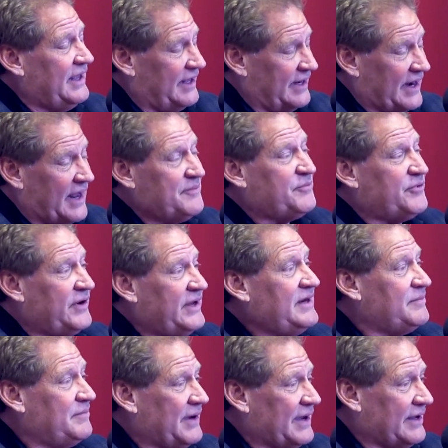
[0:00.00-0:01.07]
and I
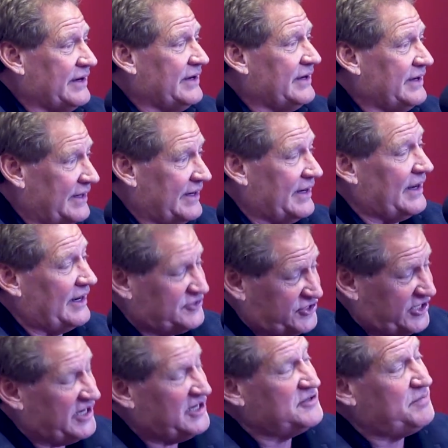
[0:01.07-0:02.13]
prayed about it, and I
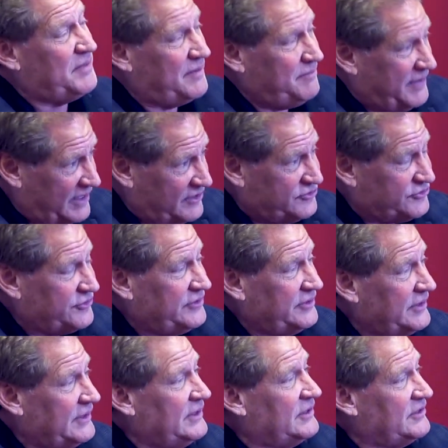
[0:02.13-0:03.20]
changed my major
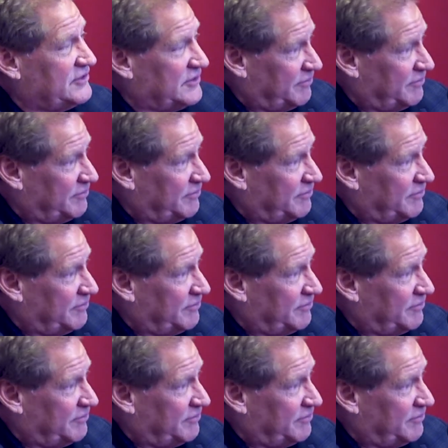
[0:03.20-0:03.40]
okay.